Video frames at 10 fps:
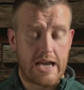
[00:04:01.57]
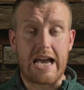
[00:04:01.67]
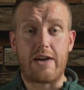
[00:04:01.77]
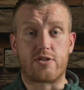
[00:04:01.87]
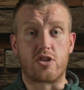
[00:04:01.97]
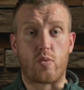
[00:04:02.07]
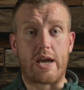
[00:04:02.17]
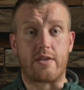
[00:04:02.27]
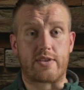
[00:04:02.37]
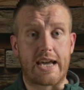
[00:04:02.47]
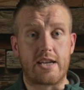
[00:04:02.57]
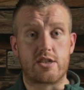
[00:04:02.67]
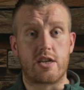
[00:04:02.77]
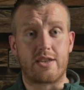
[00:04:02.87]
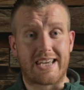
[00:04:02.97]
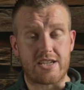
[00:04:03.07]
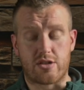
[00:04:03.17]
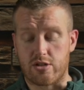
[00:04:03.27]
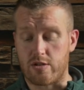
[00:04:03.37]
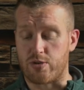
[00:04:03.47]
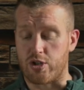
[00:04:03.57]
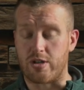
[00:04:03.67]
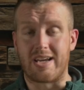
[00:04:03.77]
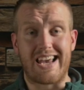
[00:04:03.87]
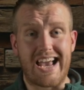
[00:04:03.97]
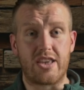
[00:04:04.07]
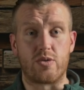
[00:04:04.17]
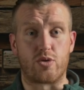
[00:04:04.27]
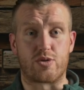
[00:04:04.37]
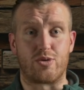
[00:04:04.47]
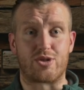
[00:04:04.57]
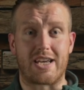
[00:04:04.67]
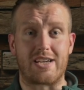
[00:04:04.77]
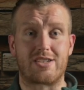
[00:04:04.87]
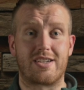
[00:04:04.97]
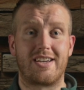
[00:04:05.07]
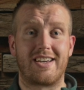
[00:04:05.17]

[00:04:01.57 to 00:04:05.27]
After the weight of the canister, the gas consumption and the water boil test,